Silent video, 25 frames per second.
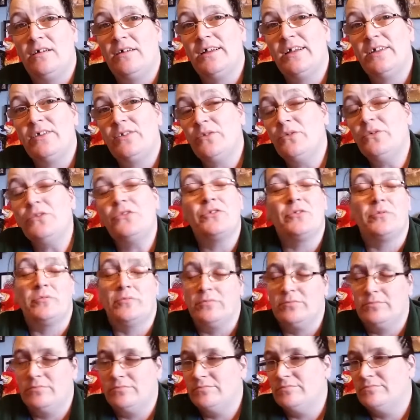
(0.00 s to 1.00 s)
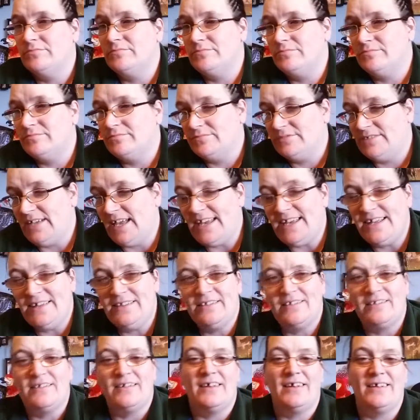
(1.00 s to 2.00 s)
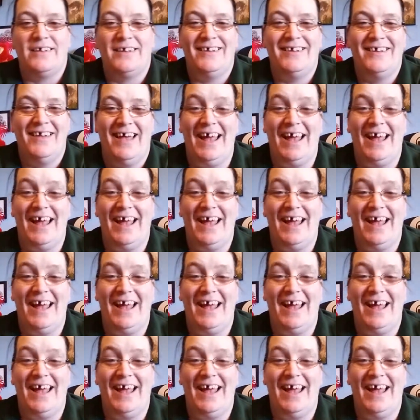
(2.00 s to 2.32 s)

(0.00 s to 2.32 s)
It's awesome. Yay, internet.